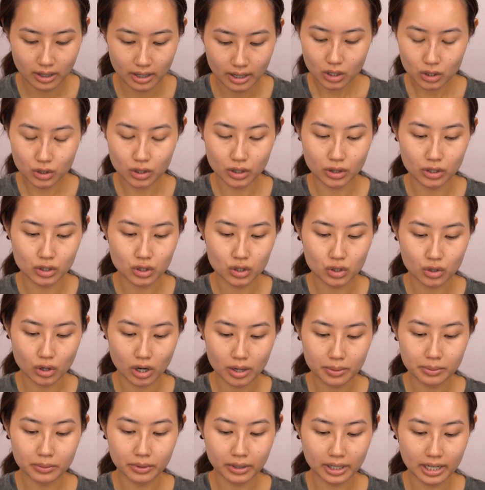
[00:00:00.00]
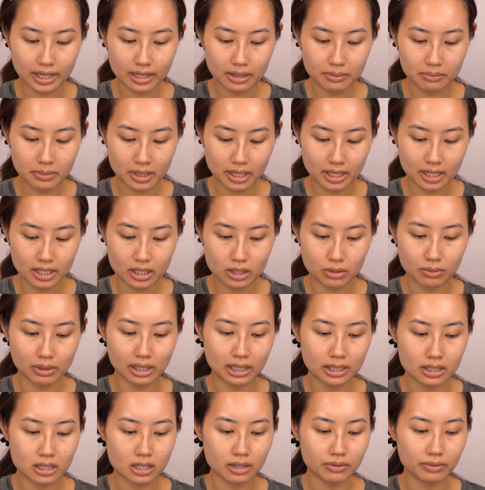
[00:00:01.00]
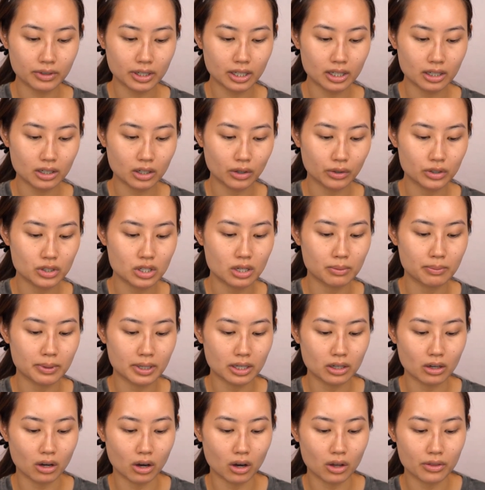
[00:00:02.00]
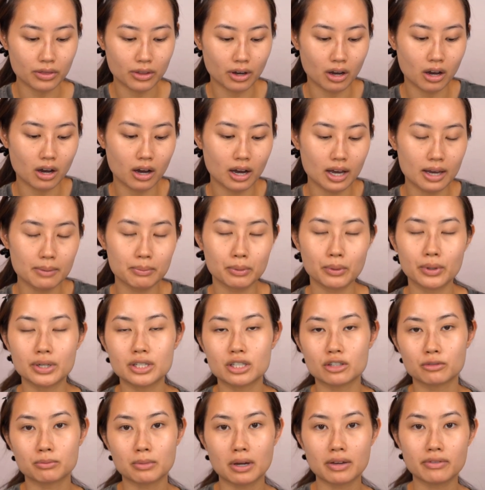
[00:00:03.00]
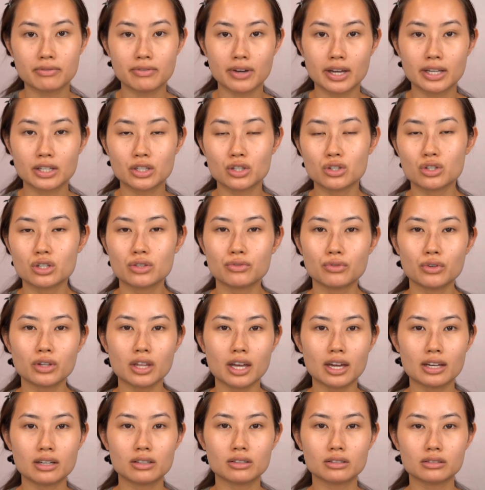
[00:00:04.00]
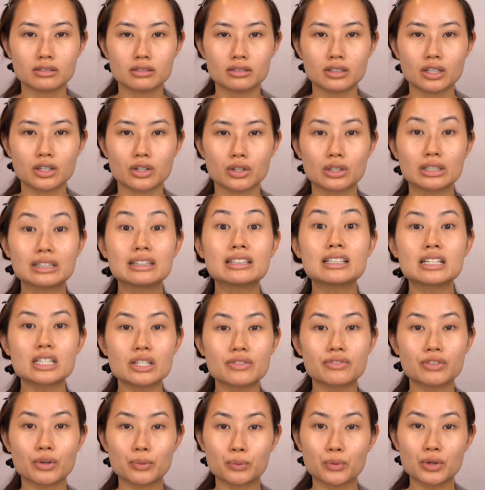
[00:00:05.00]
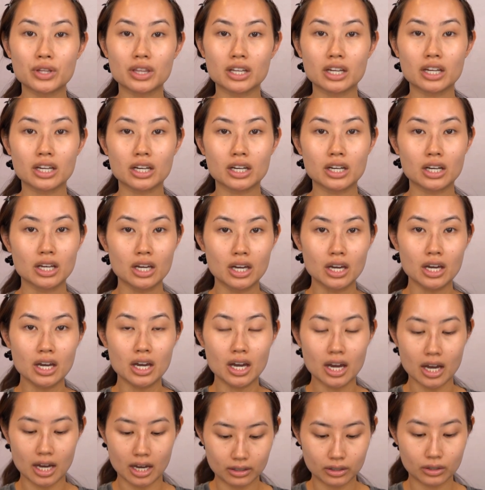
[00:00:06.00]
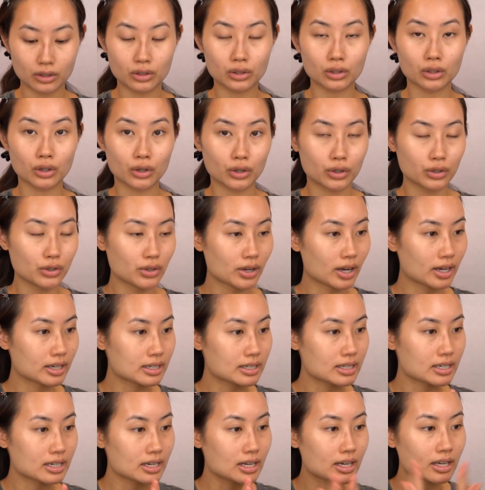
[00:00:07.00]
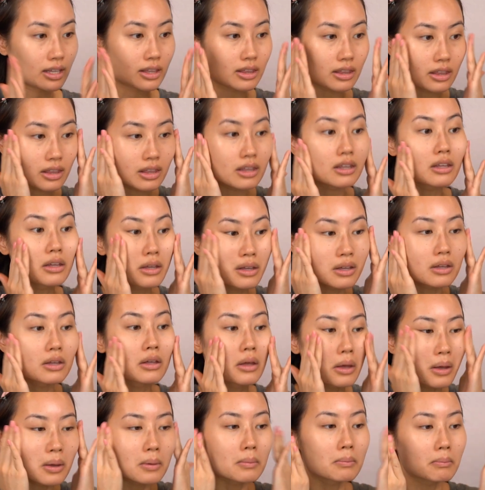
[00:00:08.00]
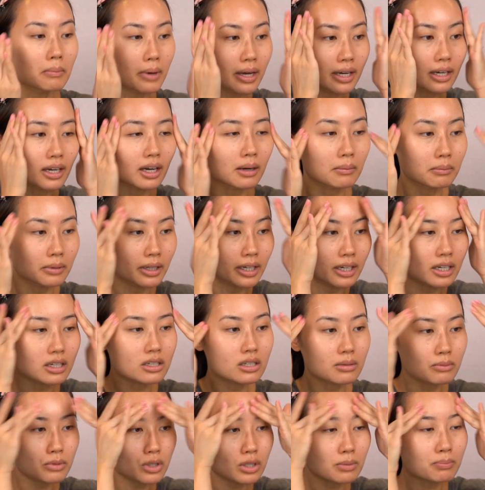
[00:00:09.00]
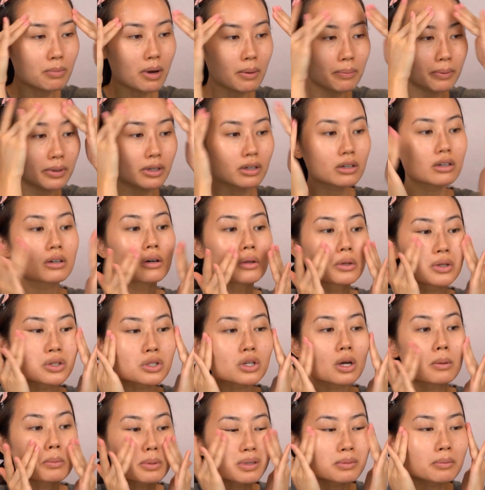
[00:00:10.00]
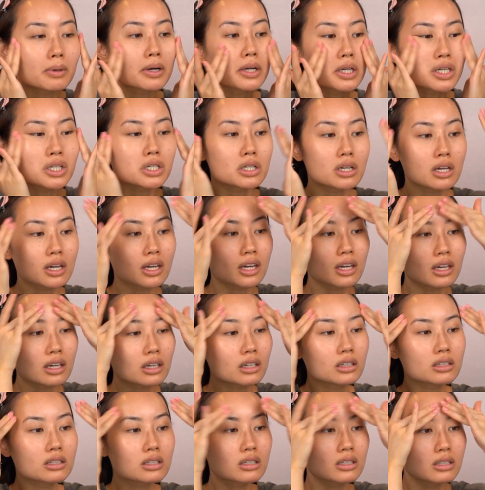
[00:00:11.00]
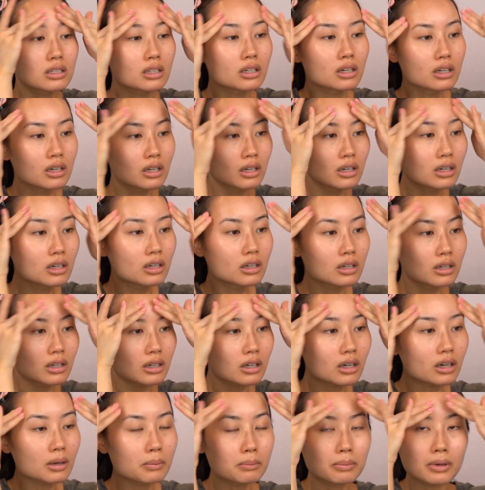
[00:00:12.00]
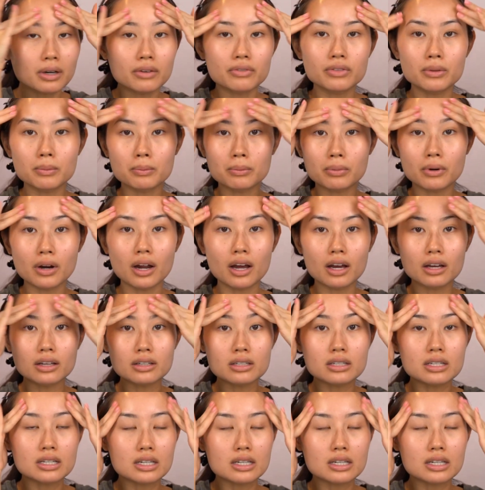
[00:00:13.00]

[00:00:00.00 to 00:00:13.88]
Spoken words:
So the strobe cream is relatively going to be on the higher points of my face, just for that, you know, lit from within glow underneath makeup later. So I'm just popping it on the tops of my cheeks, above the brows